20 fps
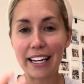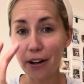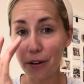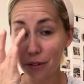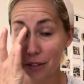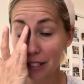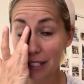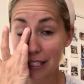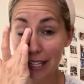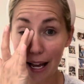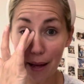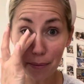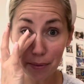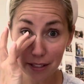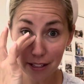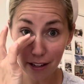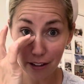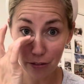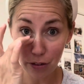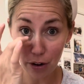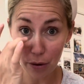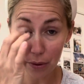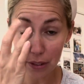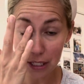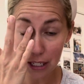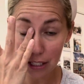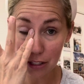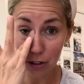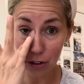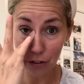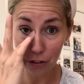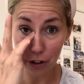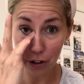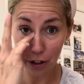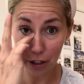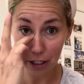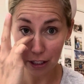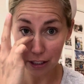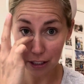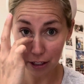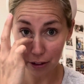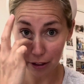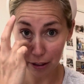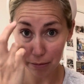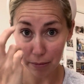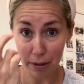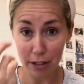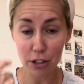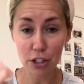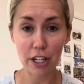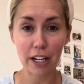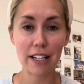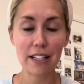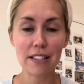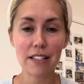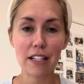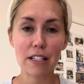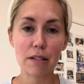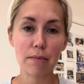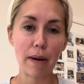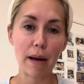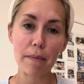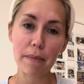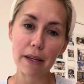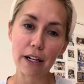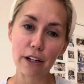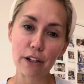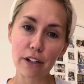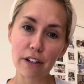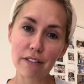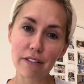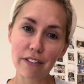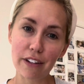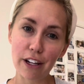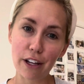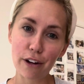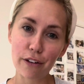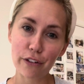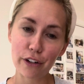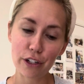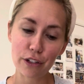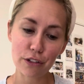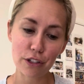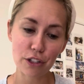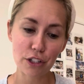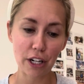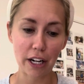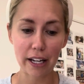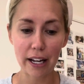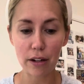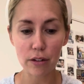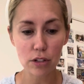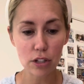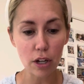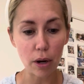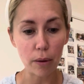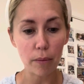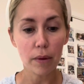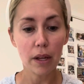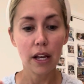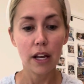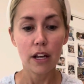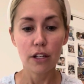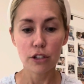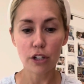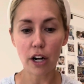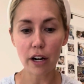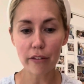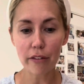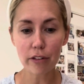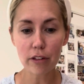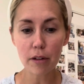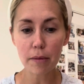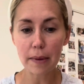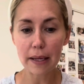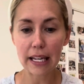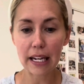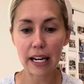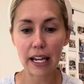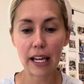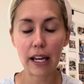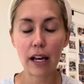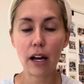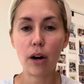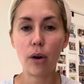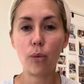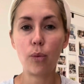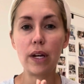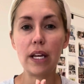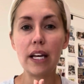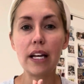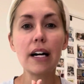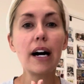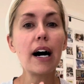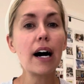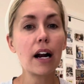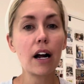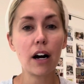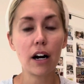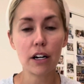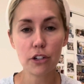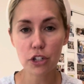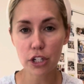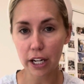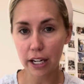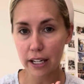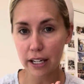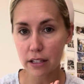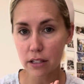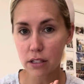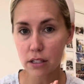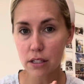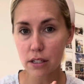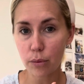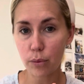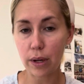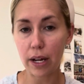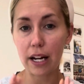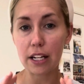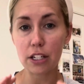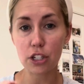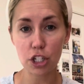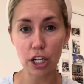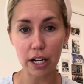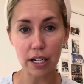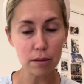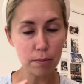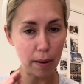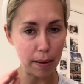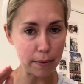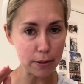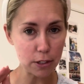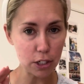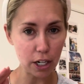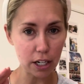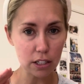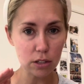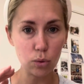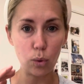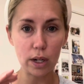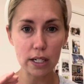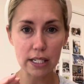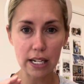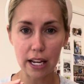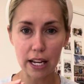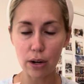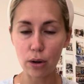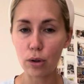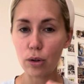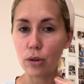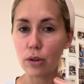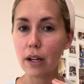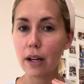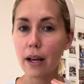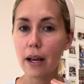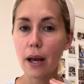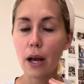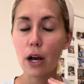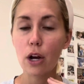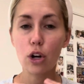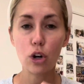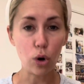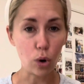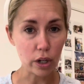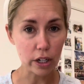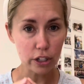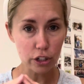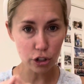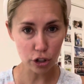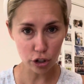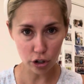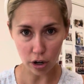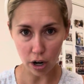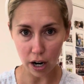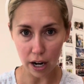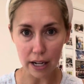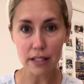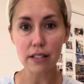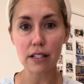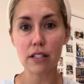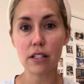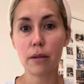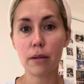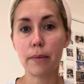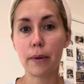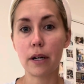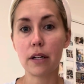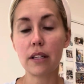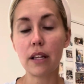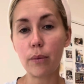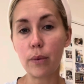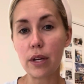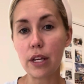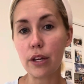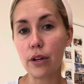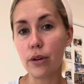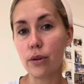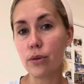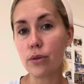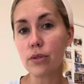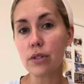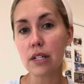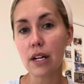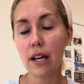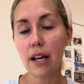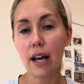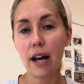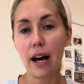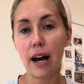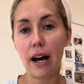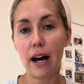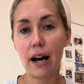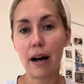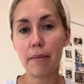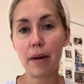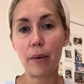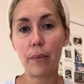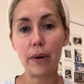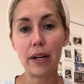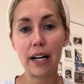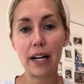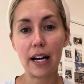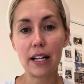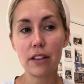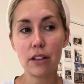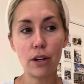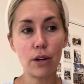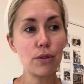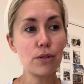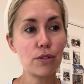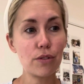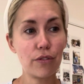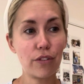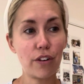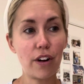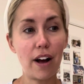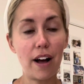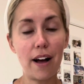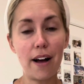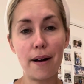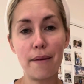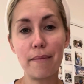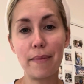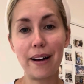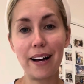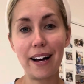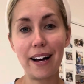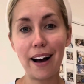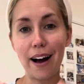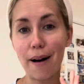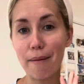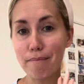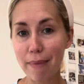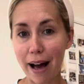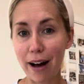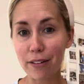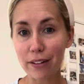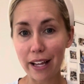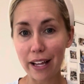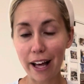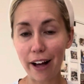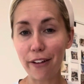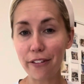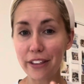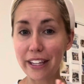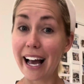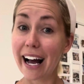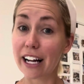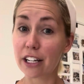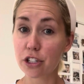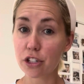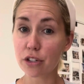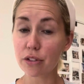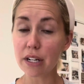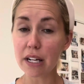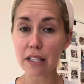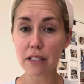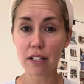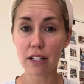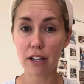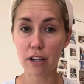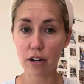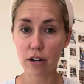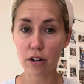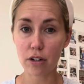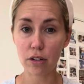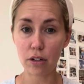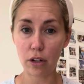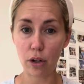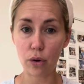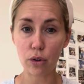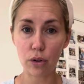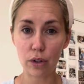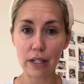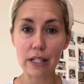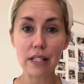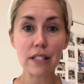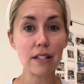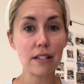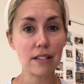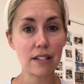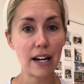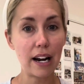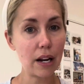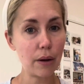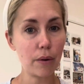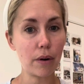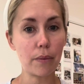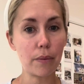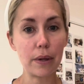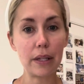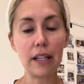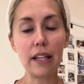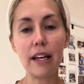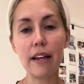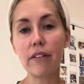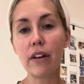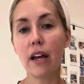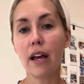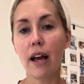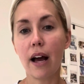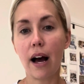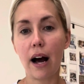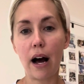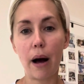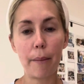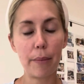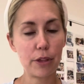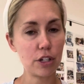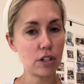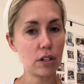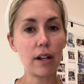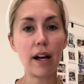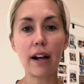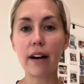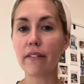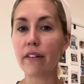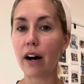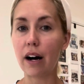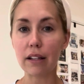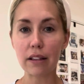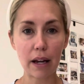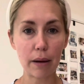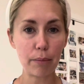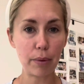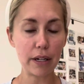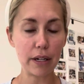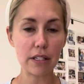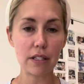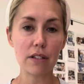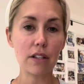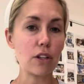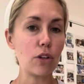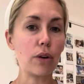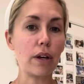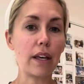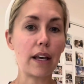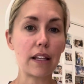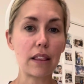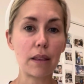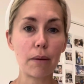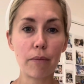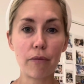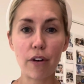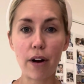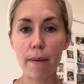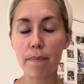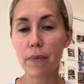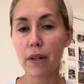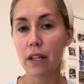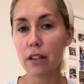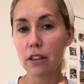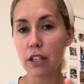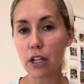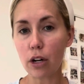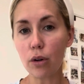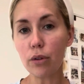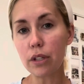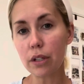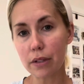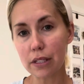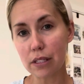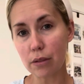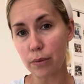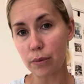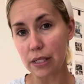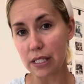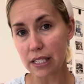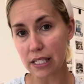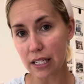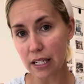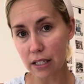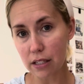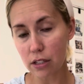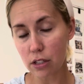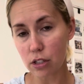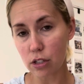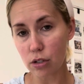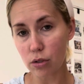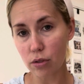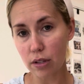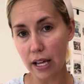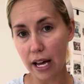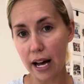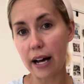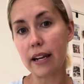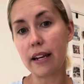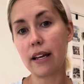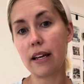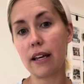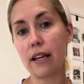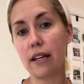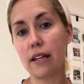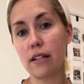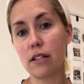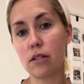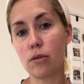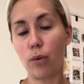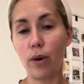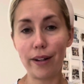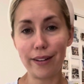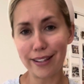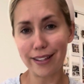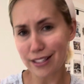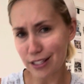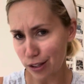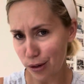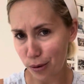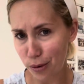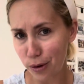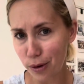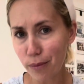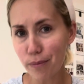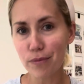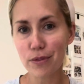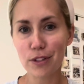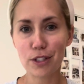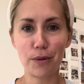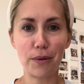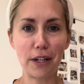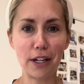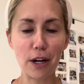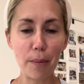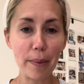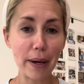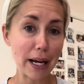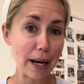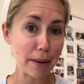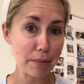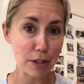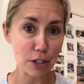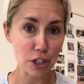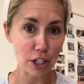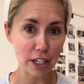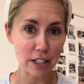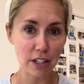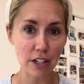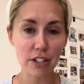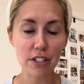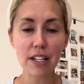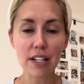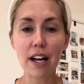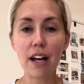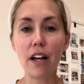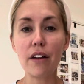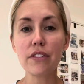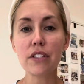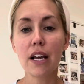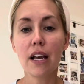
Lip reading: steps of what we did. So if you're considering meat chickens, this might be a good video for you to check out. So starting from the beginning, we got our chickens, we got chicks, baby chicks, 1 day old. Cornish cross is the bird that we use, and we got those from Mount Healthy Hatchery. It's here local in Cincinnati where we live. There's a lot of online places that you can get them from. The only reason we did not do that is, one, it's local, so we could go pick up the chicks ourselves,